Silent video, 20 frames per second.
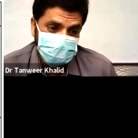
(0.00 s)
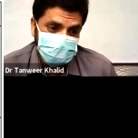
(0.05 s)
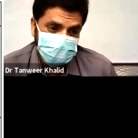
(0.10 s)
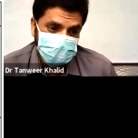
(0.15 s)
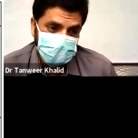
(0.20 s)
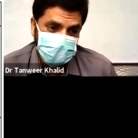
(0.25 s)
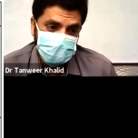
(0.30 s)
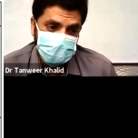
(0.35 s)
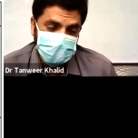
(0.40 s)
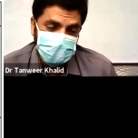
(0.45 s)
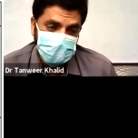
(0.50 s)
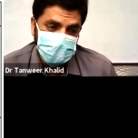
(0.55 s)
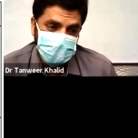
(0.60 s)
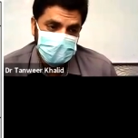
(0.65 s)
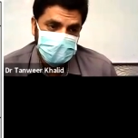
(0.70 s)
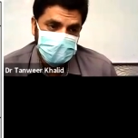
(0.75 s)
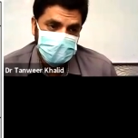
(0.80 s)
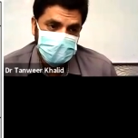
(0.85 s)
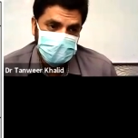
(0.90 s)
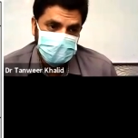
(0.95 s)
It can
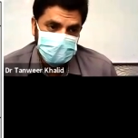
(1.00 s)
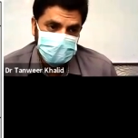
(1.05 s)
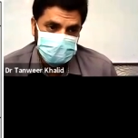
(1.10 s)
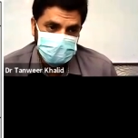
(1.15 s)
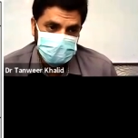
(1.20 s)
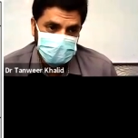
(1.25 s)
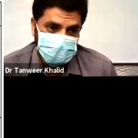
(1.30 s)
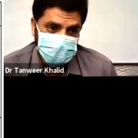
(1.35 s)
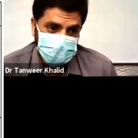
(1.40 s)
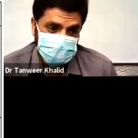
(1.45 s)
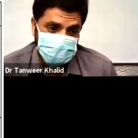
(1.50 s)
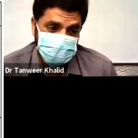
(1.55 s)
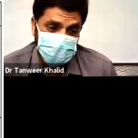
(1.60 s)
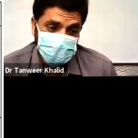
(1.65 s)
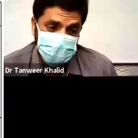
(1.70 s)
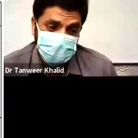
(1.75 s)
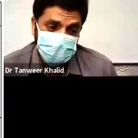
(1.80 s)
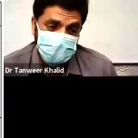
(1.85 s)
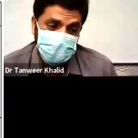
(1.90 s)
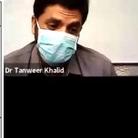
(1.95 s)
progress from
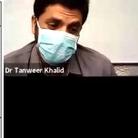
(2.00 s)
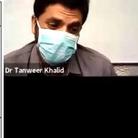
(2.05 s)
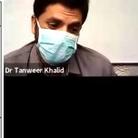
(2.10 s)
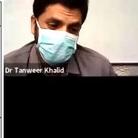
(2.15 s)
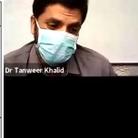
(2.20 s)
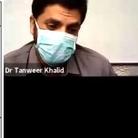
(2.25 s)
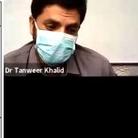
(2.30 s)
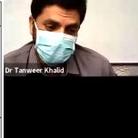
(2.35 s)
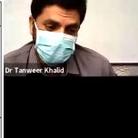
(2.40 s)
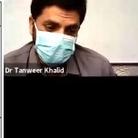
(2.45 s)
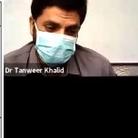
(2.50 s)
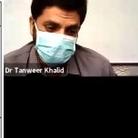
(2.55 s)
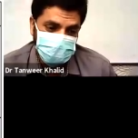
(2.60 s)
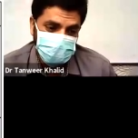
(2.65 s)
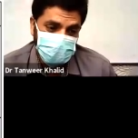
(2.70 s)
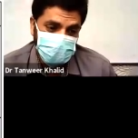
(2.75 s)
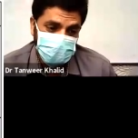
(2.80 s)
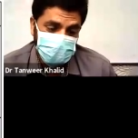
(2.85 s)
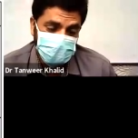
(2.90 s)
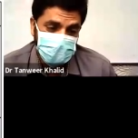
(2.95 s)
grade 1 to grade
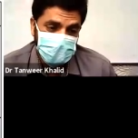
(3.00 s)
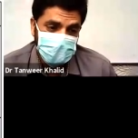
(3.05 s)
4.